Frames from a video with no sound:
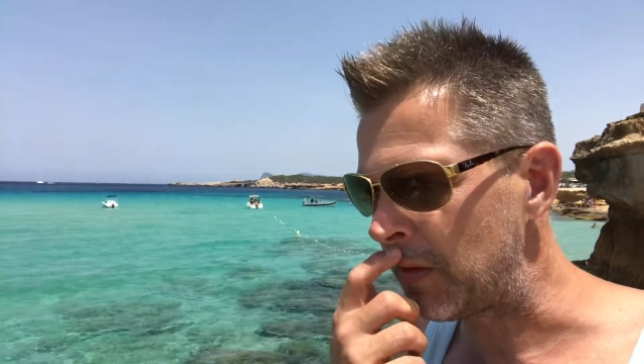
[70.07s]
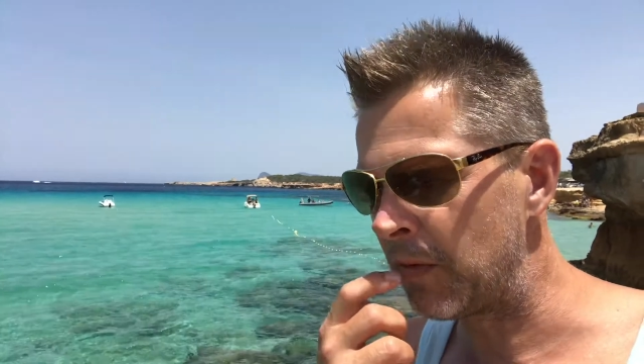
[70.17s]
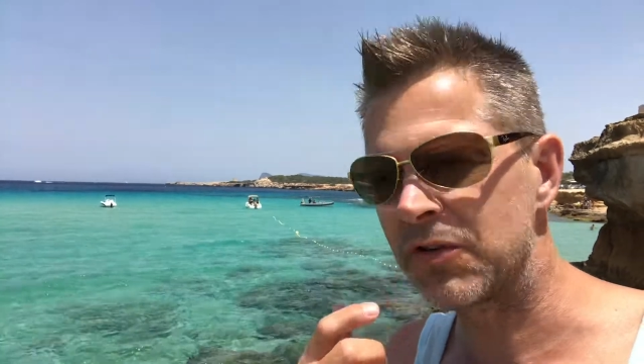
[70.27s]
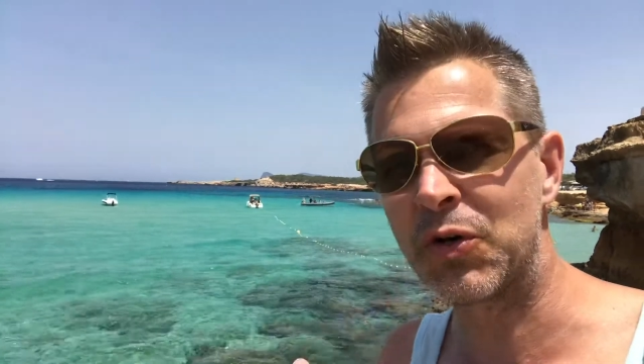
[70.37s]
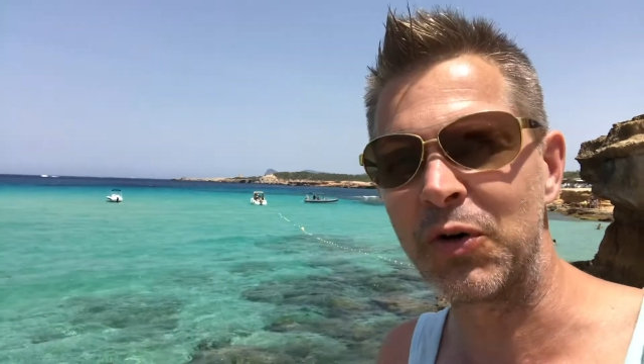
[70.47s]

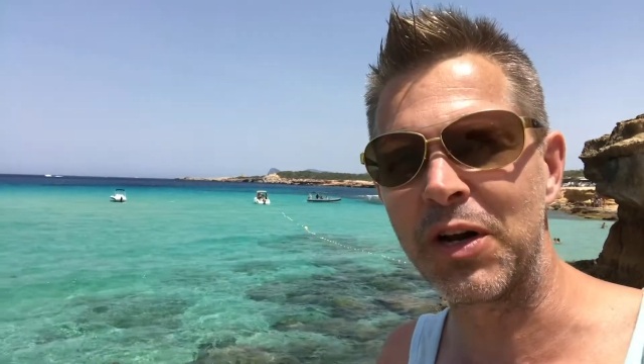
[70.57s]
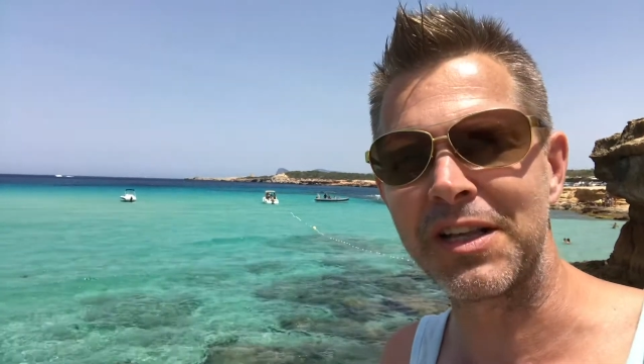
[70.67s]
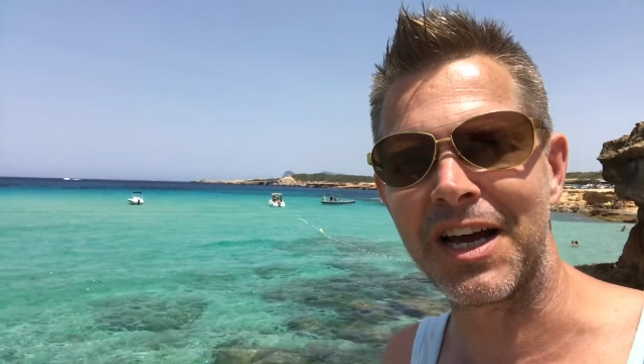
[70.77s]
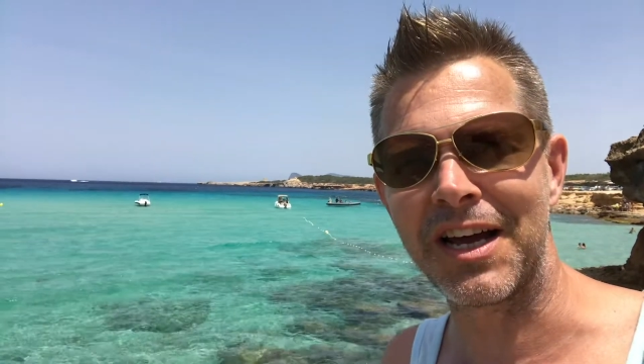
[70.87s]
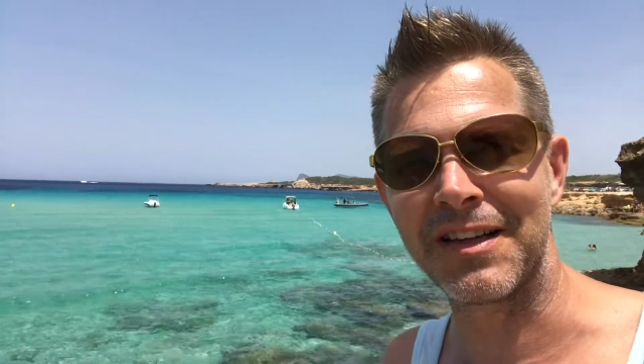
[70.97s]
when I was going on
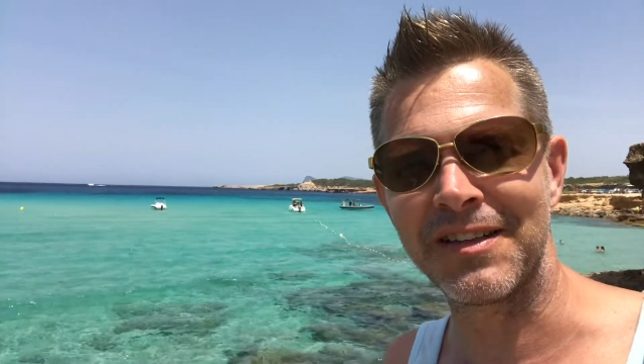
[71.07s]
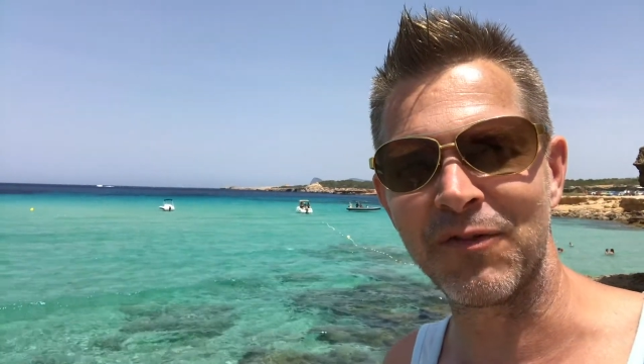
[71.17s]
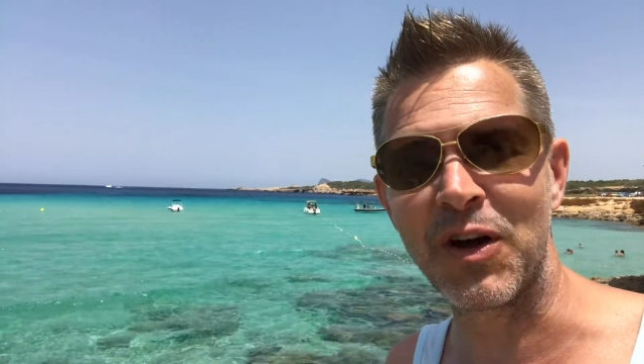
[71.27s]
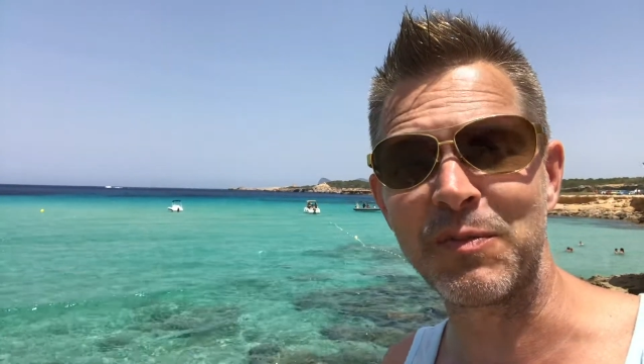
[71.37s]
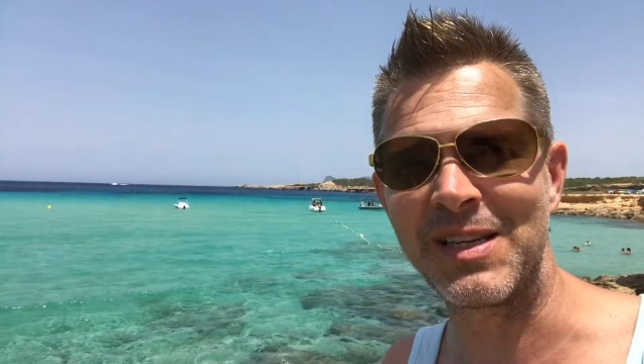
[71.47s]
the
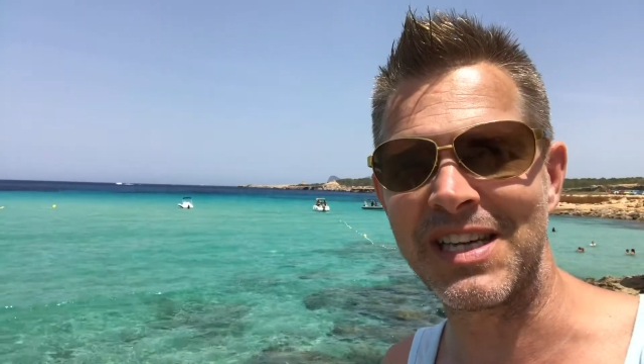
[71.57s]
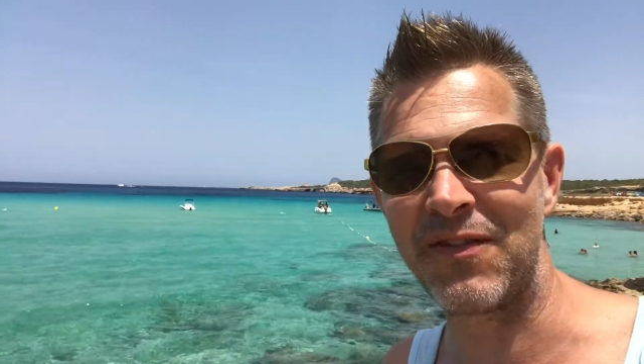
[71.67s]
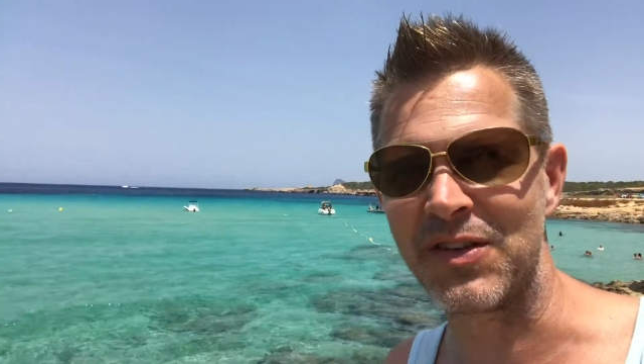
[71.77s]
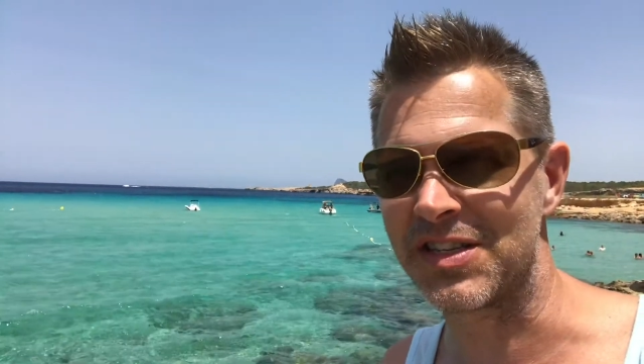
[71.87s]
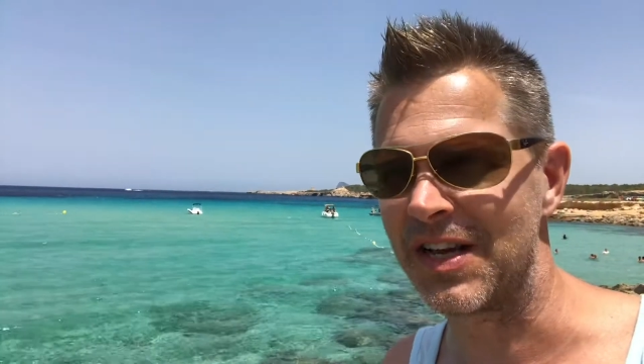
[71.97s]
rugby
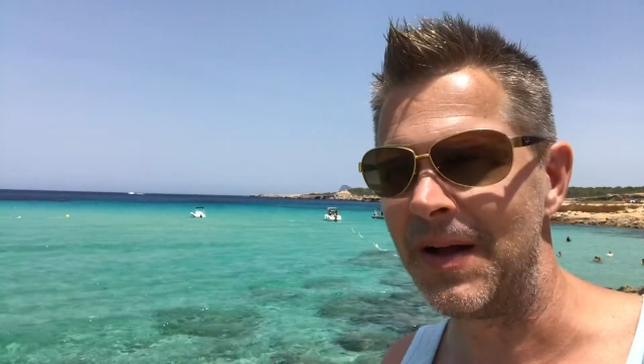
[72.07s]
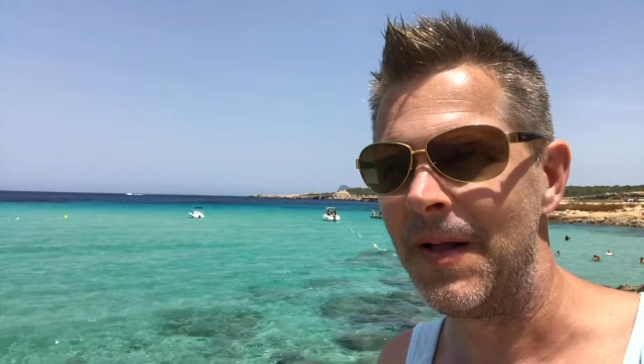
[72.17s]
sevens,